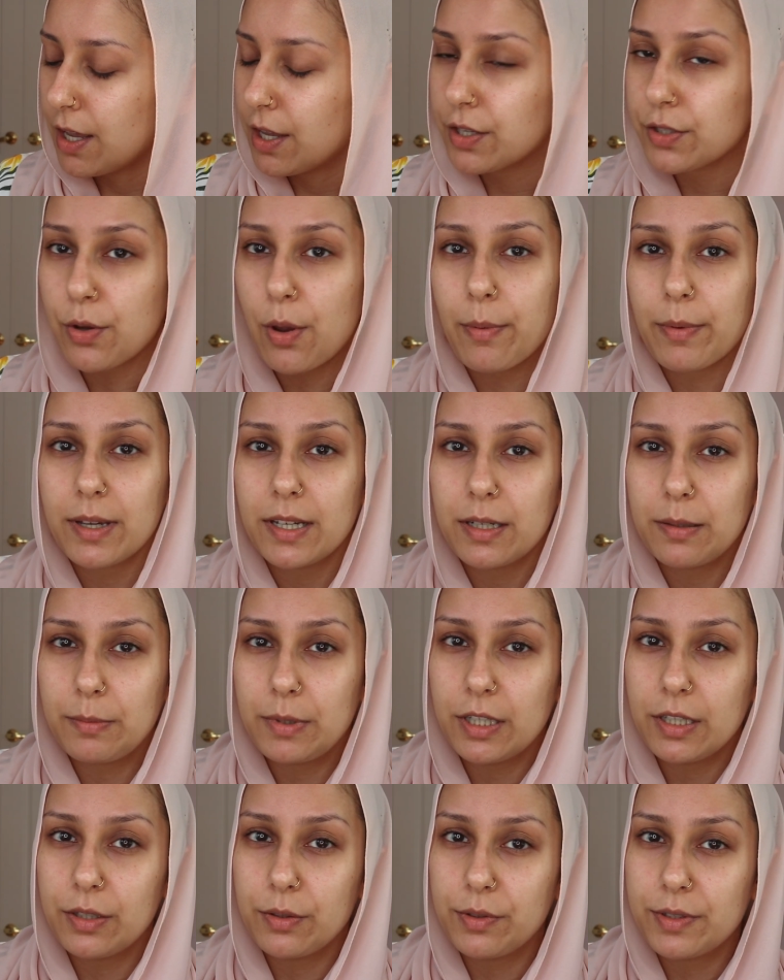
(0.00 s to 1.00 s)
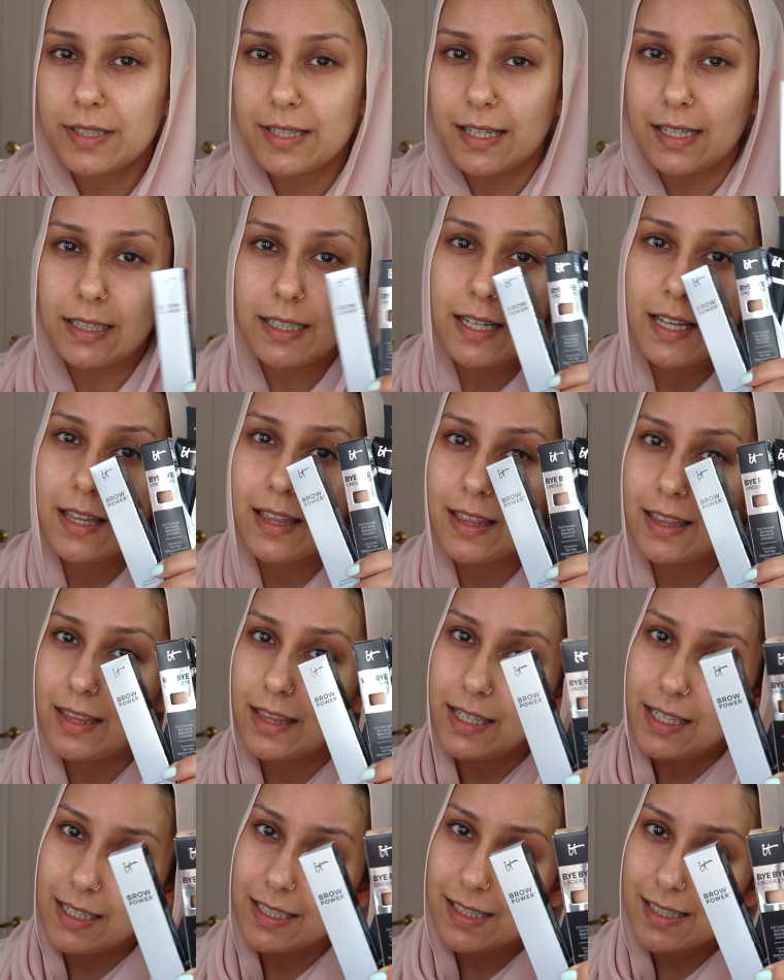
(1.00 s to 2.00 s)
So I'm going to be using
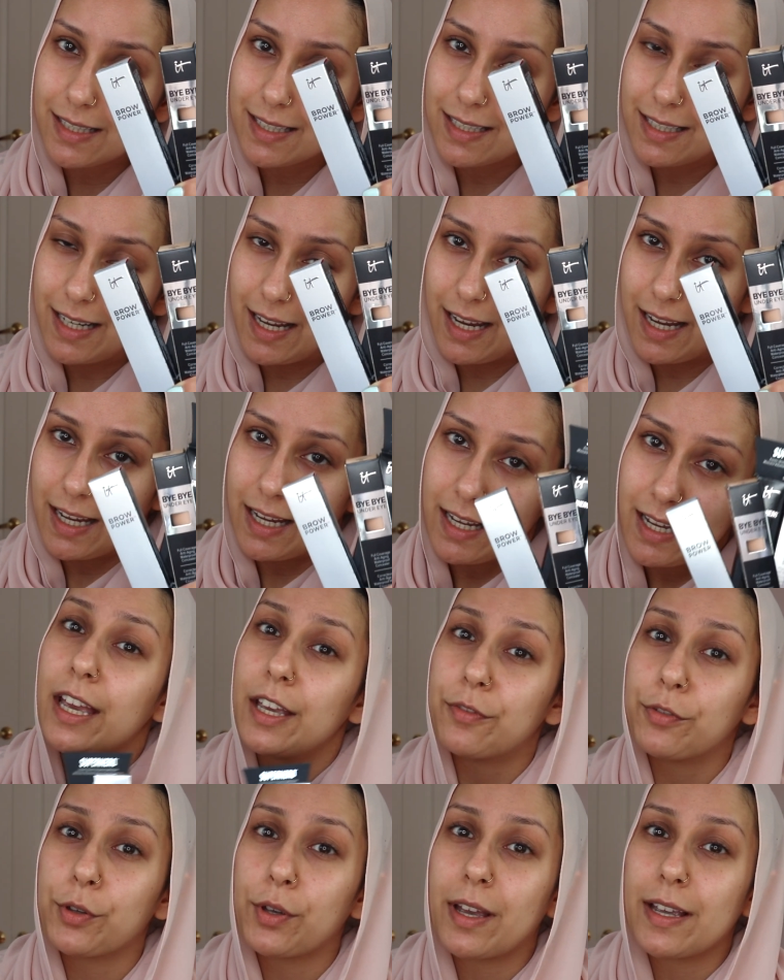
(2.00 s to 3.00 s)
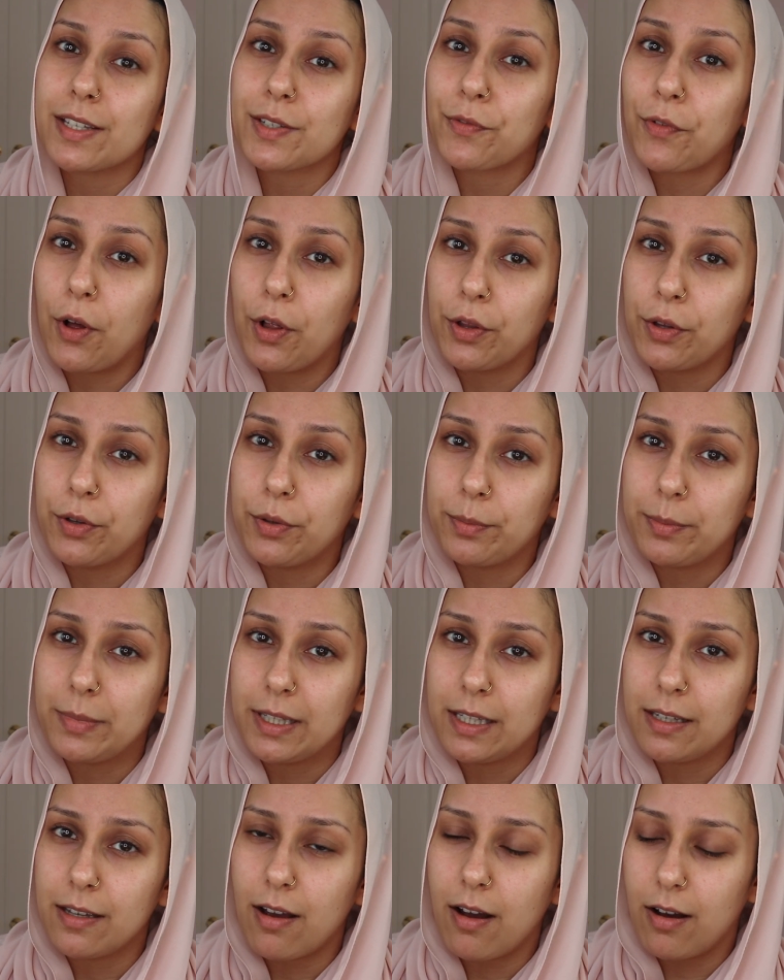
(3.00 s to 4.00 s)
these today. If you guys follow
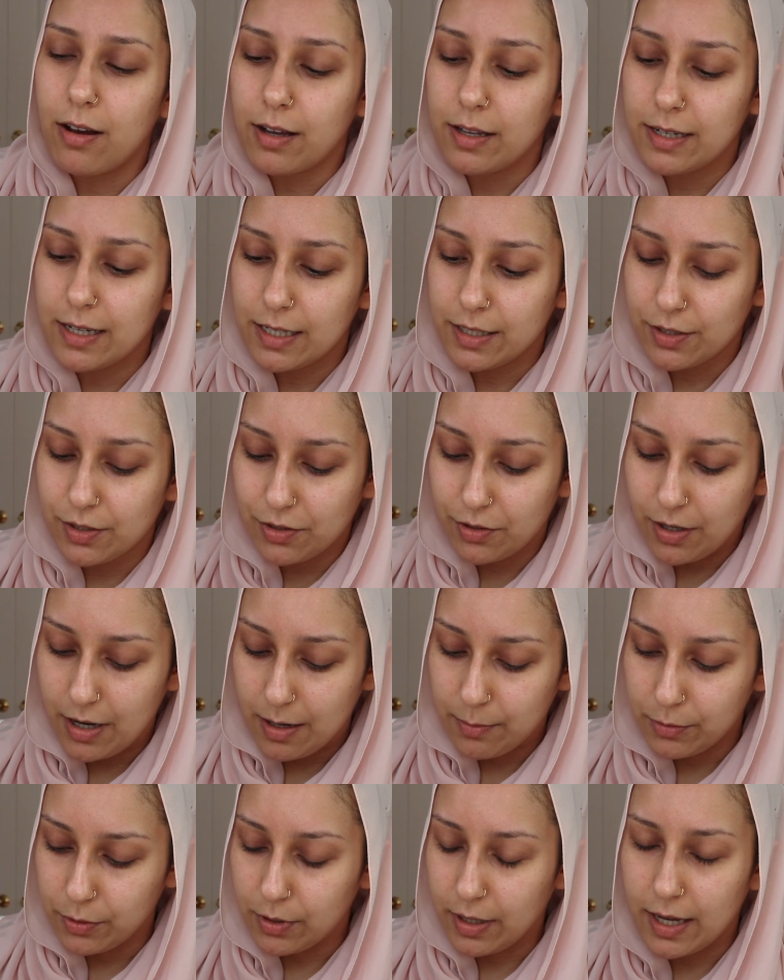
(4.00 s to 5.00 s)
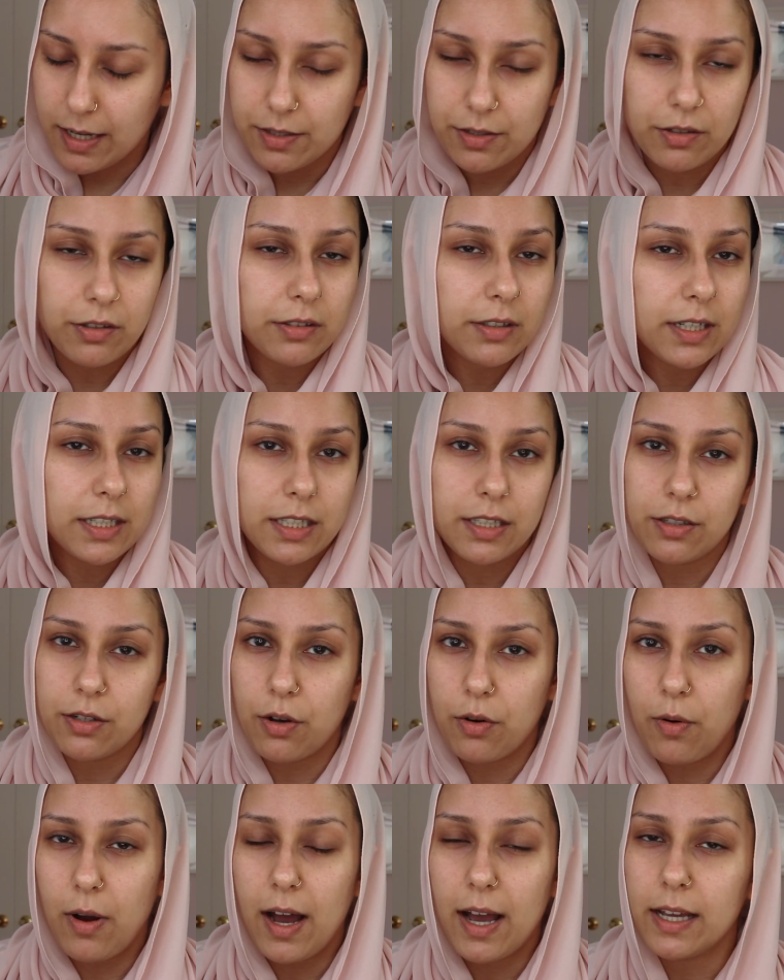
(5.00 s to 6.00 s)
me on Instagram, you guys already
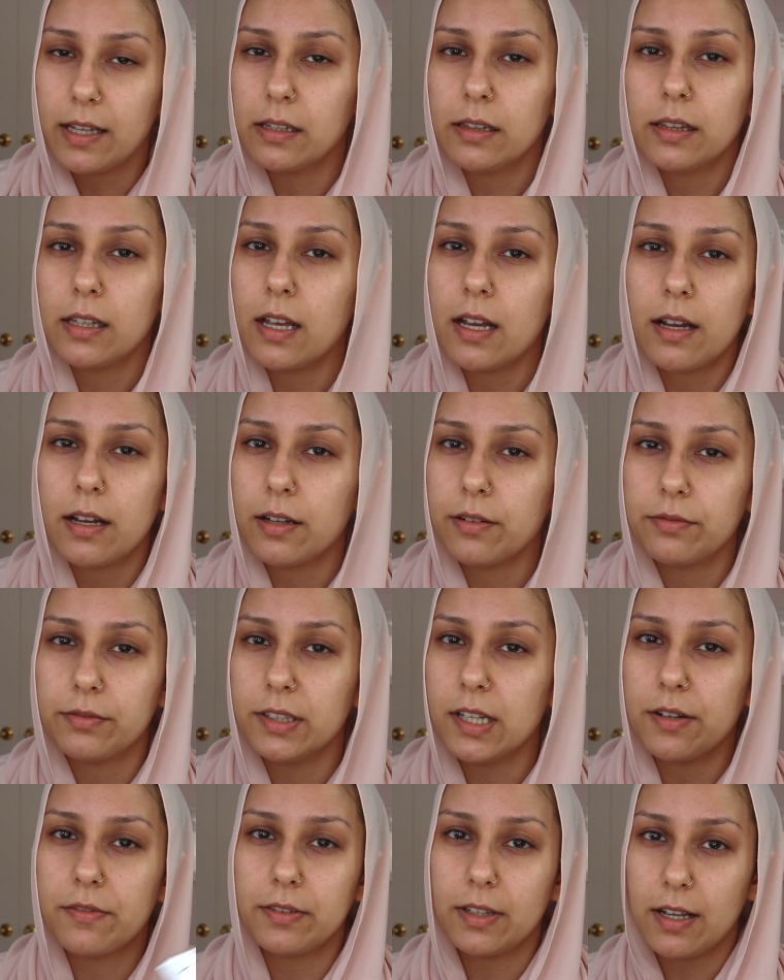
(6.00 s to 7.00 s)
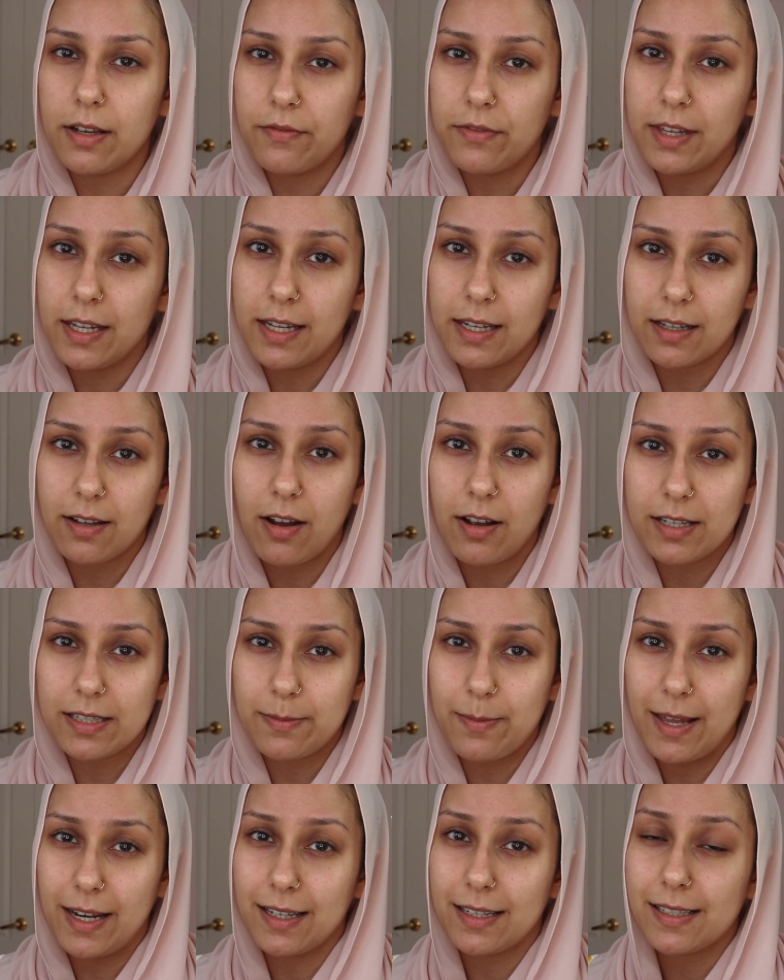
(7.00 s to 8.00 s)
know I love the IT
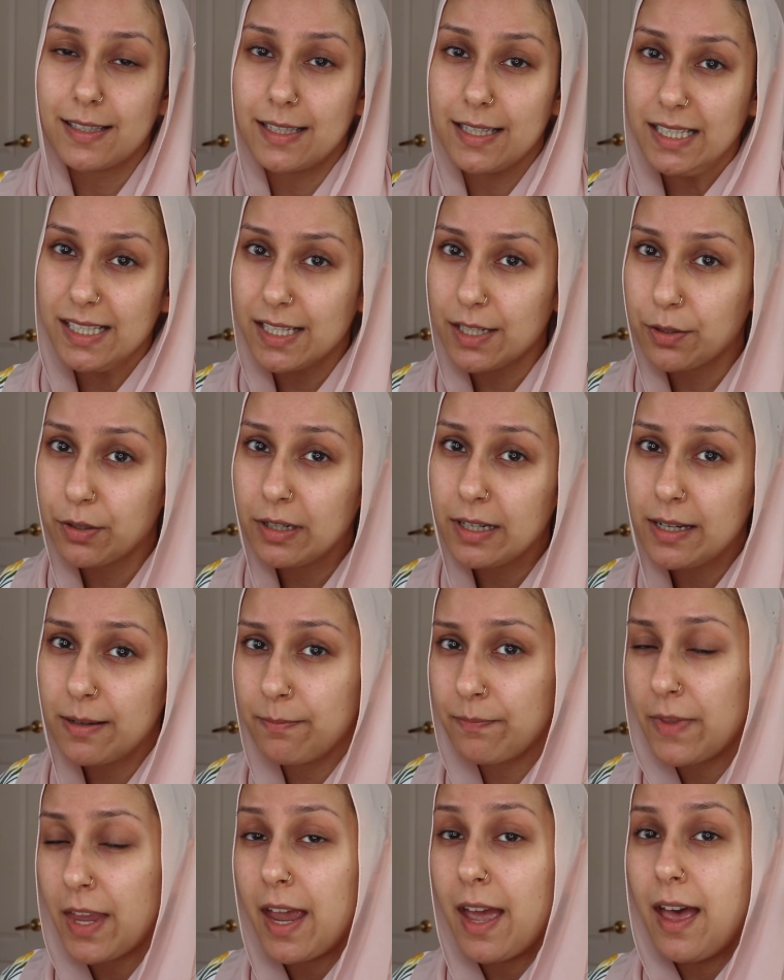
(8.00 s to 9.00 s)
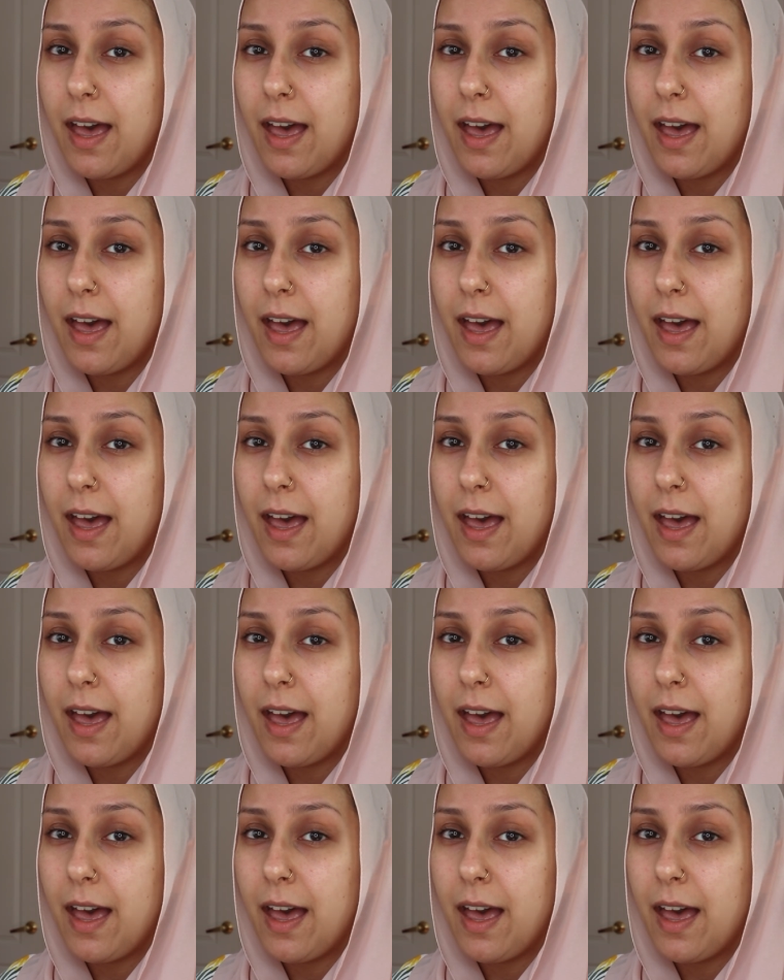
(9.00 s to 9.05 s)
Cosmetics CC cream.